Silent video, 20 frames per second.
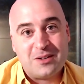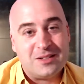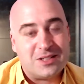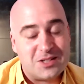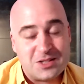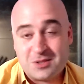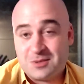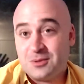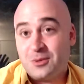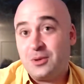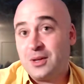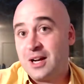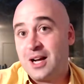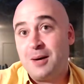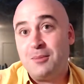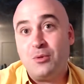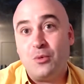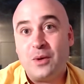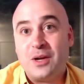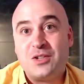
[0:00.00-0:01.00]
This is only a
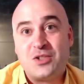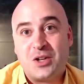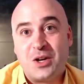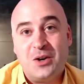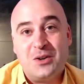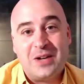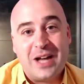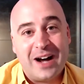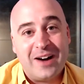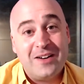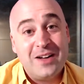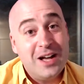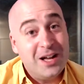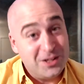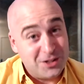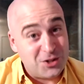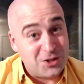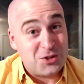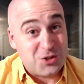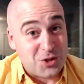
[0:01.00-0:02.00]
couple weeks ago now.
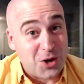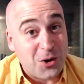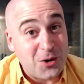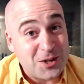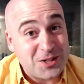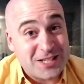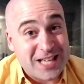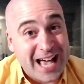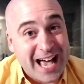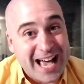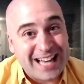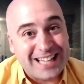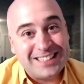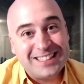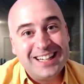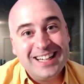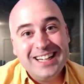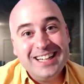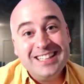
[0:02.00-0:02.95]
Did you notice that?